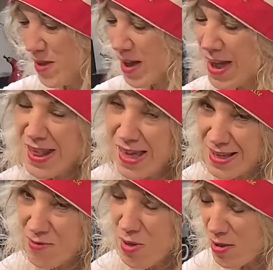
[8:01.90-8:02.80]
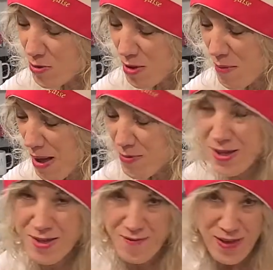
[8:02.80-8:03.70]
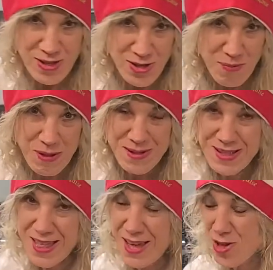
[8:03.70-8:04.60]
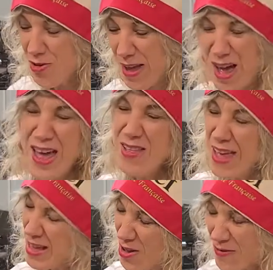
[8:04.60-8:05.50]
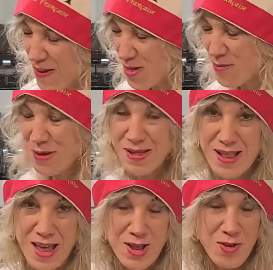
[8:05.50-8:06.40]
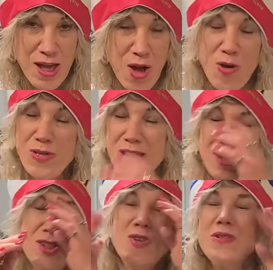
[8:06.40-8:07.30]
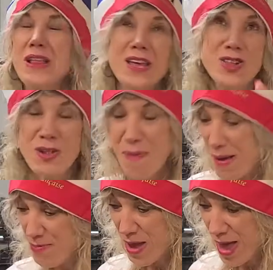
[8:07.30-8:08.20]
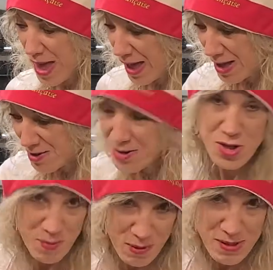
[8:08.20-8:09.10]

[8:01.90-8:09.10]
kind of like sometimes when your mom does some vegetables and things, you're like, I don't like those vegetables, and then you say, oh, this is so delicious, Mom, and she puts